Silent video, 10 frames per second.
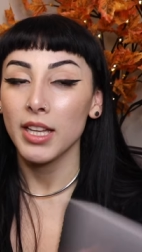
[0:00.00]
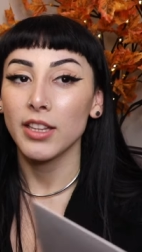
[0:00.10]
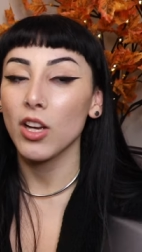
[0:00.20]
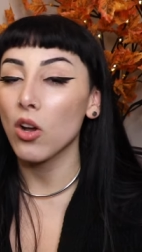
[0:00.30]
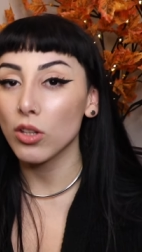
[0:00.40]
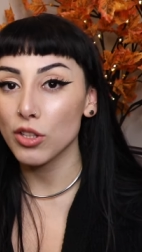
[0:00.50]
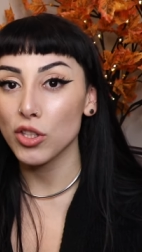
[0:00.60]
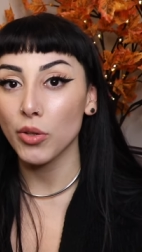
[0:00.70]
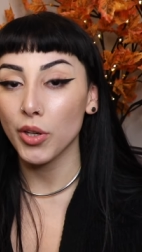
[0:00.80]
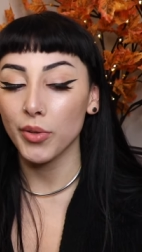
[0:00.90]
They all look
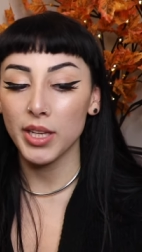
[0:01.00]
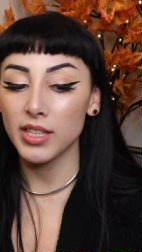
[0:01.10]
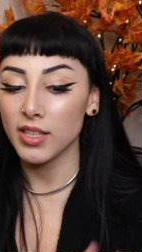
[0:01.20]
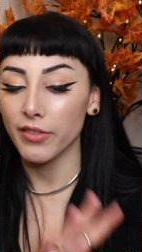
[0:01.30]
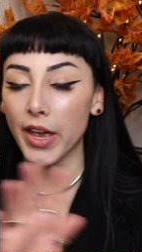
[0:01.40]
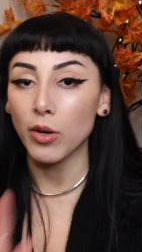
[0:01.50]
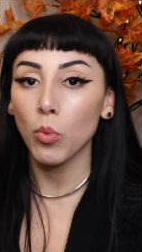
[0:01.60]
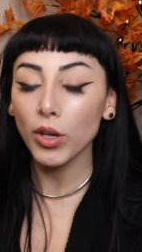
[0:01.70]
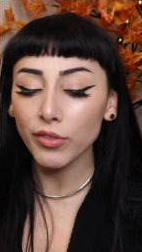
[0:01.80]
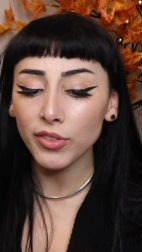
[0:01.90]
so cohesive and
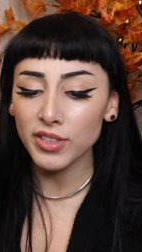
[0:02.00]
wonderful